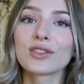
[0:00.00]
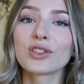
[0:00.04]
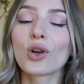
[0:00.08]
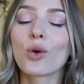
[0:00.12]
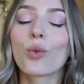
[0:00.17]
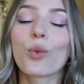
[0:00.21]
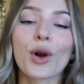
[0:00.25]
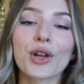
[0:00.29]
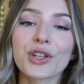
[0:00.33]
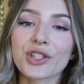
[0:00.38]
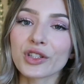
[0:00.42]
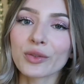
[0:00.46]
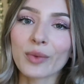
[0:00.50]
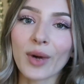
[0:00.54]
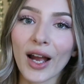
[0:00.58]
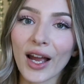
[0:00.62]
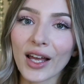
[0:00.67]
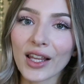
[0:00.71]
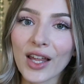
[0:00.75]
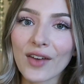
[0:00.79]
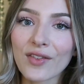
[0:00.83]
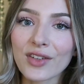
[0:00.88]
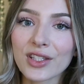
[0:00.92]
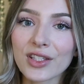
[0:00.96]
no wonder why I
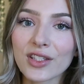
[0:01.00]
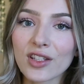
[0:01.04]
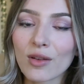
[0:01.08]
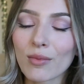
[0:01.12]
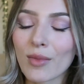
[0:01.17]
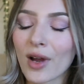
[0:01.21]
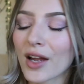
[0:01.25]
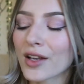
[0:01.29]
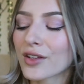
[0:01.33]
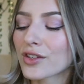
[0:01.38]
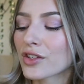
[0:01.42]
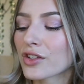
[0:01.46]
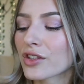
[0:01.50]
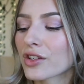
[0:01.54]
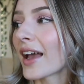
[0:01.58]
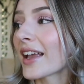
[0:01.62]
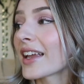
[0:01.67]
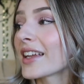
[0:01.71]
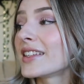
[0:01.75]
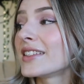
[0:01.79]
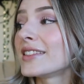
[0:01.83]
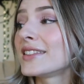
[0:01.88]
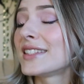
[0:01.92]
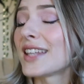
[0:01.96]
love it so much. I
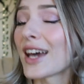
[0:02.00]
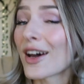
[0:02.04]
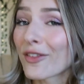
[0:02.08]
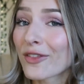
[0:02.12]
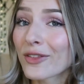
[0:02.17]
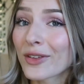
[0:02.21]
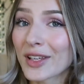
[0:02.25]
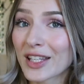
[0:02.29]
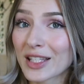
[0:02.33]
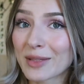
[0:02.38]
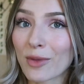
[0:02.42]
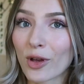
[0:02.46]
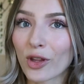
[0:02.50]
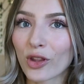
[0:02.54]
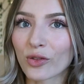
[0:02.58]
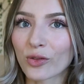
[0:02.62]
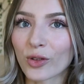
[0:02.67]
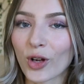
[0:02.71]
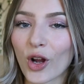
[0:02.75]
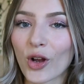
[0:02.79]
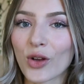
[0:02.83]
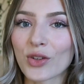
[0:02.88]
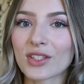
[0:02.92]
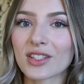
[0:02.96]
can definitely smell the
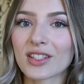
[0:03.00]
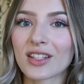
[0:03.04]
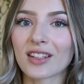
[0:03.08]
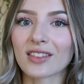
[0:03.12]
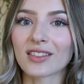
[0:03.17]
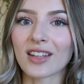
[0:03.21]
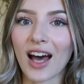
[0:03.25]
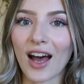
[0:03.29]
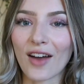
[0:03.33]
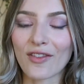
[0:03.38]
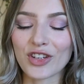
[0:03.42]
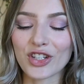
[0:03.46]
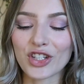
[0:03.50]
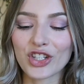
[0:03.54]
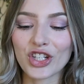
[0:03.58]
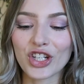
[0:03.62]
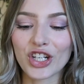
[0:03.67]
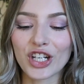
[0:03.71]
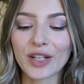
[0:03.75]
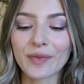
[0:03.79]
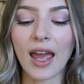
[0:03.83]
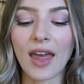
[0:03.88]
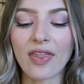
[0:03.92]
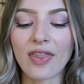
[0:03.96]
rose and the
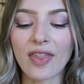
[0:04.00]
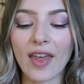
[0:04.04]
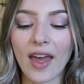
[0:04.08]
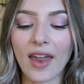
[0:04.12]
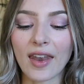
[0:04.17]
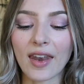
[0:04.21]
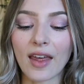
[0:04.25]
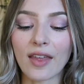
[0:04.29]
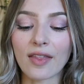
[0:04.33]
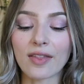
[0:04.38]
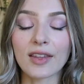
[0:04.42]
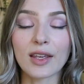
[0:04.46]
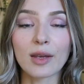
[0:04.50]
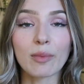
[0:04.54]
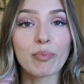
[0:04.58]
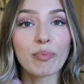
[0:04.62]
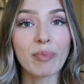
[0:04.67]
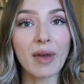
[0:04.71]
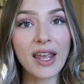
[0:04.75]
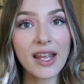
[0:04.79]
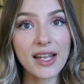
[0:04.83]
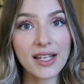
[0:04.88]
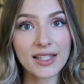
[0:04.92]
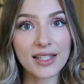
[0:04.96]
lavender, and then the
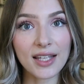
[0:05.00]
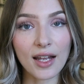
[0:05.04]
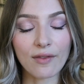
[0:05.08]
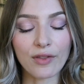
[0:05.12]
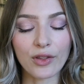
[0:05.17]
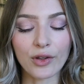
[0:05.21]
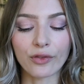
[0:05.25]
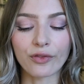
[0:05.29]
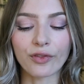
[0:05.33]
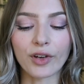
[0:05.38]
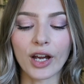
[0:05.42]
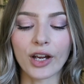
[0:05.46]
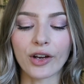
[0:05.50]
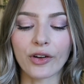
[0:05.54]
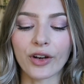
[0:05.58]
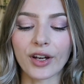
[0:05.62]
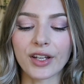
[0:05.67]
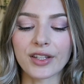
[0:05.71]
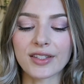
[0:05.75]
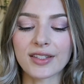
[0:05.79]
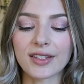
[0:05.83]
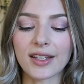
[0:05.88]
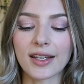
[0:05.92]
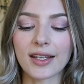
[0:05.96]
base of the
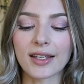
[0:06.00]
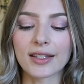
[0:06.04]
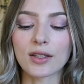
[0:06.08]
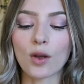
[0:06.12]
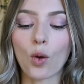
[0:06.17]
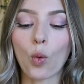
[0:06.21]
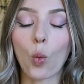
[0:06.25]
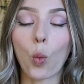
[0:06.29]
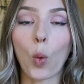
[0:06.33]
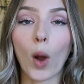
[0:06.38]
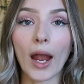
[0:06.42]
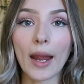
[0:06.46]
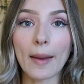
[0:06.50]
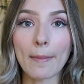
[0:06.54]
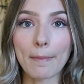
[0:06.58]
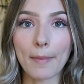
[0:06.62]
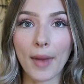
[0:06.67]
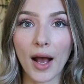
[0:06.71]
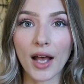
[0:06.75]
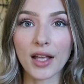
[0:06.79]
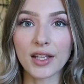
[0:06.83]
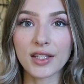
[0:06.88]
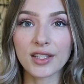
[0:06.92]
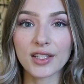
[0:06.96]
fragrance is white
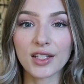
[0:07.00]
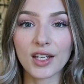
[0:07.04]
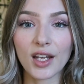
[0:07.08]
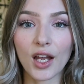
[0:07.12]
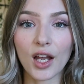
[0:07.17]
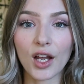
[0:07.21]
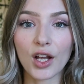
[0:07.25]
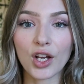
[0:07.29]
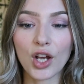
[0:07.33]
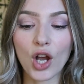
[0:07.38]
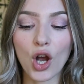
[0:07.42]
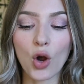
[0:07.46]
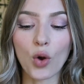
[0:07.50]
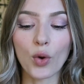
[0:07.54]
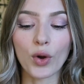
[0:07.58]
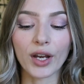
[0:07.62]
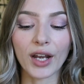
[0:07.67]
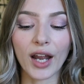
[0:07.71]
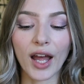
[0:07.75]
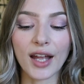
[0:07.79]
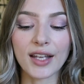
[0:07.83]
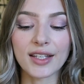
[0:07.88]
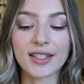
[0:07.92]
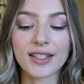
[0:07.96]
musk,
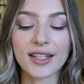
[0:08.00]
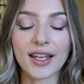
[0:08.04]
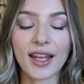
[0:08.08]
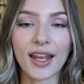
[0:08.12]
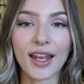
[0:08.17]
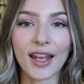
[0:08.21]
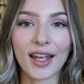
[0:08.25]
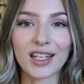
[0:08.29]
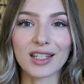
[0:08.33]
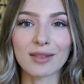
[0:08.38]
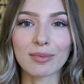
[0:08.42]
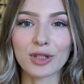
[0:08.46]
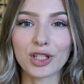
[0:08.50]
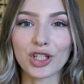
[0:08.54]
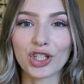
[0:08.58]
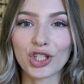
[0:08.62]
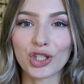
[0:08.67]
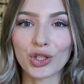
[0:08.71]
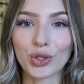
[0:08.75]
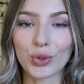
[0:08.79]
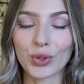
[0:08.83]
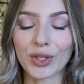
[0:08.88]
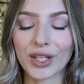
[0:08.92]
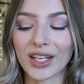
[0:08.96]
coconut, and
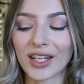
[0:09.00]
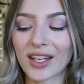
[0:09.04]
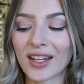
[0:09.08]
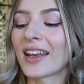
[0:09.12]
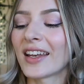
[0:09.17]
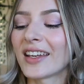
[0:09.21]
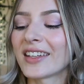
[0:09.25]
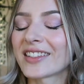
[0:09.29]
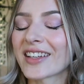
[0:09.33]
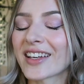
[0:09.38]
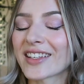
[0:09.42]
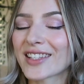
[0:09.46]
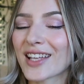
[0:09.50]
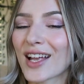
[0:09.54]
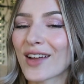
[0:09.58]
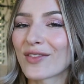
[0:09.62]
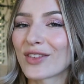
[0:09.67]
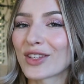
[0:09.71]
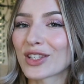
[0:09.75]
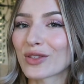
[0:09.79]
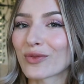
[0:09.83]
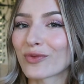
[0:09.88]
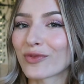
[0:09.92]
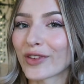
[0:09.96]
patchouli. And it does have
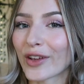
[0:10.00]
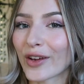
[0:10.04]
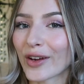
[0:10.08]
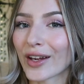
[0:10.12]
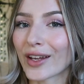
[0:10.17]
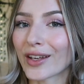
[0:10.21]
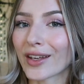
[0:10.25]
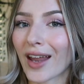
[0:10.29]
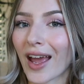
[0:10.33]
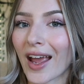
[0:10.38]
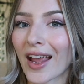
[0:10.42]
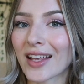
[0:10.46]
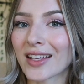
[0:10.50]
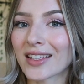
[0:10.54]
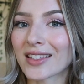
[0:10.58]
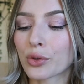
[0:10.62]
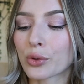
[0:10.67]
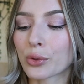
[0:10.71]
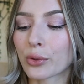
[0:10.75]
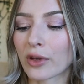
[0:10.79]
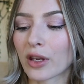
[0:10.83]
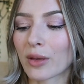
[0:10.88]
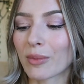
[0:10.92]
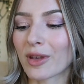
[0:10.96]
this very nice
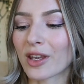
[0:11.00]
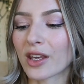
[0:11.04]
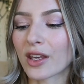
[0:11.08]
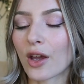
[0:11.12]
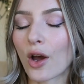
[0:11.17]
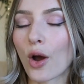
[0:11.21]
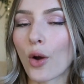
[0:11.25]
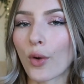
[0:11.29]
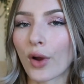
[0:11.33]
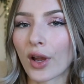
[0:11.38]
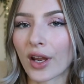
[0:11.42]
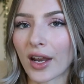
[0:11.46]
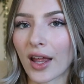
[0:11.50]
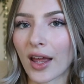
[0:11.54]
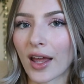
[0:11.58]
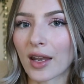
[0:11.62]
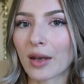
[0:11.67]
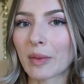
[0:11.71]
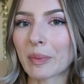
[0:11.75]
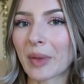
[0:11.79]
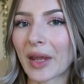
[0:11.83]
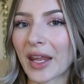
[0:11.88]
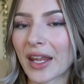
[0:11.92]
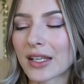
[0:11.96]
creamy
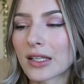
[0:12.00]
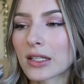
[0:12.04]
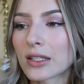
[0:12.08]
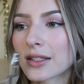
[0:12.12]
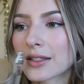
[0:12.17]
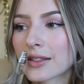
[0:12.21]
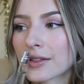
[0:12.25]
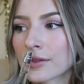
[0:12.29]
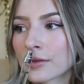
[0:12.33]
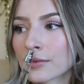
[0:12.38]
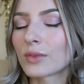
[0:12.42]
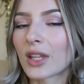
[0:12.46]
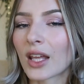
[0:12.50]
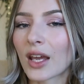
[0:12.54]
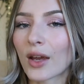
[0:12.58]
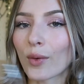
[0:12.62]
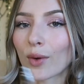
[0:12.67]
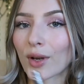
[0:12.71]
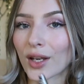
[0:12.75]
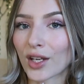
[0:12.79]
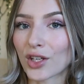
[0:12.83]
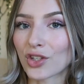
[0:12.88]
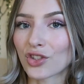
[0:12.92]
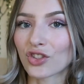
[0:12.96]
coconut base that
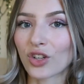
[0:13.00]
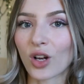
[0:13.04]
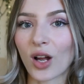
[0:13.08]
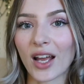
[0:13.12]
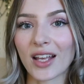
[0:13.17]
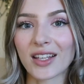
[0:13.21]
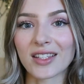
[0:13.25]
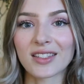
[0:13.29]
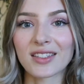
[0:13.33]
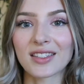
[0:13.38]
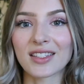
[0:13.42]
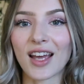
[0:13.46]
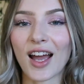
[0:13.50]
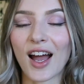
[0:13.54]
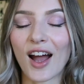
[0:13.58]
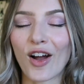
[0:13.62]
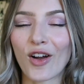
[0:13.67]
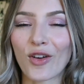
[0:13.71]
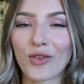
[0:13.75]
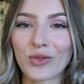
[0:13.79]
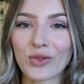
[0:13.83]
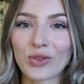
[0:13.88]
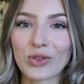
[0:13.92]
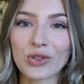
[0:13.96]
when it dries
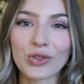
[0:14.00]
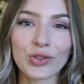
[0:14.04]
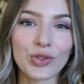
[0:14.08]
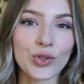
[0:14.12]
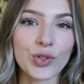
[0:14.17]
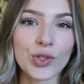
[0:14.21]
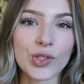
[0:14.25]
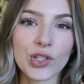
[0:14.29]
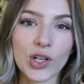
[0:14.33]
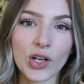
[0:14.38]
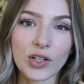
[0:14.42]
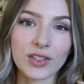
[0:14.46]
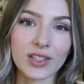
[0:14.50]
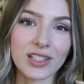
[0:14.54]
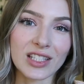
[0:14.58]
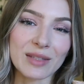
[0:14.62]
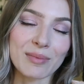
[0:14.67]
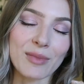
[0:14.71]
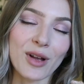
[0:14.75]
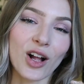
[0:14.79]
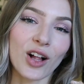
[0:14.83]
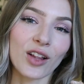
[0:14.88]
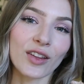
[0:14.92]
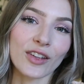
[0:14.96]
down, you start to
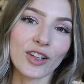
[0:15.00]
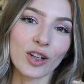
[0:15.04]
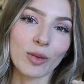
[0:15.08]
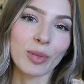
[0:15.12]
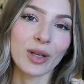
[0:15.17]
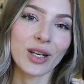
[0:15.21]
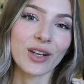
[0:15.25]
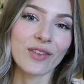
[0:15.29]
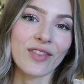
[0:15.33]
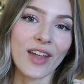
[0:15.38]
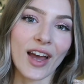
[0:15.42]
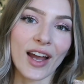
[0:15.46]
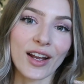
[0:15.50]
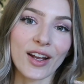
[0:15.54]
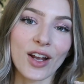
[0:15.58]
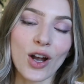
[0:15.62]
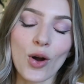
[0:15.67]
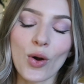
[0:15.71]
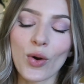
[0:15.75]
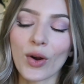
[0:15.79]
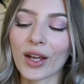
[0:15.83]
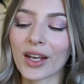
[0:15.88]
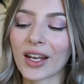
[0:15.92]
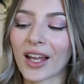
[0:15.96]
smell a little bit of that
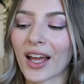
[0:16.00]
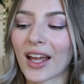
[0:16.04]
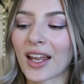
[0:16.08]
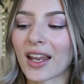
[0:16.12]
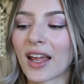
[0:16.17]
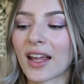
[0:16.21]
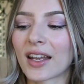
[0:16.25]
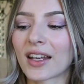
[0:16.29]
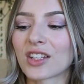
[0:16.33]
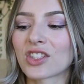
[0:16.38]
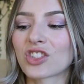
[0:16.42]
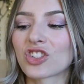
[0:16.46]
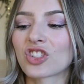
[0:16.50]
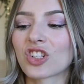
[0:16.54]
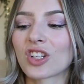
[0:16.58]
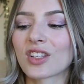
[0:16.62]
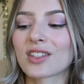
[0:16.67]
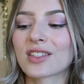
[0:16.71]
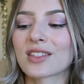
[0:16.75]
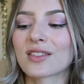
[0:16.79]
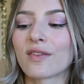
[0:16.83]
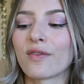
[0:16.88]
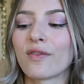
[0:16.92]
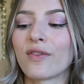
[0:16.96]
coconut, and it's
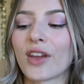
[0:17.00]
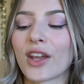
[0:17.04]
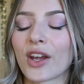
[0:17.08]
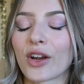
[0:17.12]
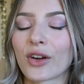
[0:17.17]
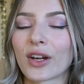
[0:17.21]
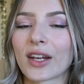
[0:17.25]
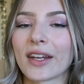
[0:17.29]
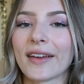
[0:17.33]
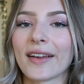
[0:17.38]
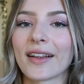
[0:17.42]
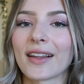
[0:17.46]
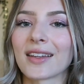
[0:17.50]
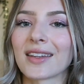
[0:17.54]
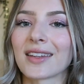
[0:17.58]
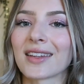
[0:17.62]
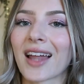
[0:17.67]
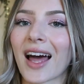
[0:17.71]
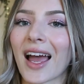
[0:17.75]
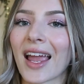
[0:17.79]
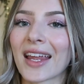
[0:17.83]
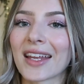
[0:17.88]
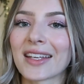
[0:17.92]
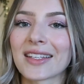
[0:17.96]
just very
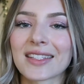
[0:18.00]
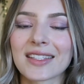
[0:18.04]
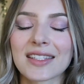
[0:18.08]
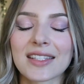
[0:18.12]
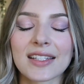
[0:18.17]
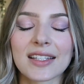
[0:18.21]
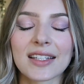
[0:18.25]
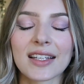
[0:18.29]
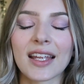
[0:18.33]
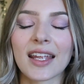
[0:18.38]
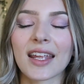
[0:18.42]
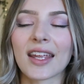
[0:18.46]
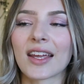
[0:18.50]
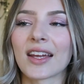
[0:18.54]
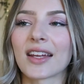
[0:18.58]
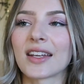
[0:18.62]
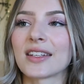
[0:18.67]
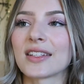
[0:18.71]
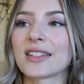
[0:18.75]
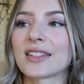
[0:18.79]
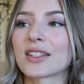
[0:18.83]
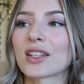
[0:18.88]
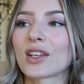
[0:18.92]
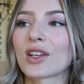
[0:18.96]
light
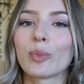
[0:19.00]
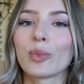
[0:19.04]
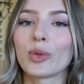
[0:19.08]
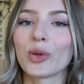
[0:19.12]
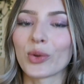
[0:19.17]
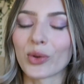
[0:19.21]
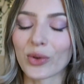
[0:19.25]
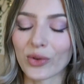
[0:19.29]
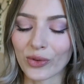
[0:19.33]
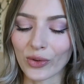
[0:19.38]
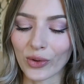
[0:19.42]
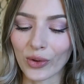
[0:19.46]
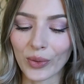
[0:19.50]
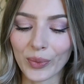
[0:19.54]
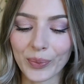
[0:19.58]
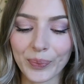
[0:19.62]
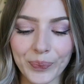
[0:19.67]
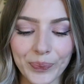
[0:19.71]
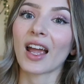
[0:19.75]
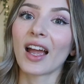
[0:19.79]
and beautiful.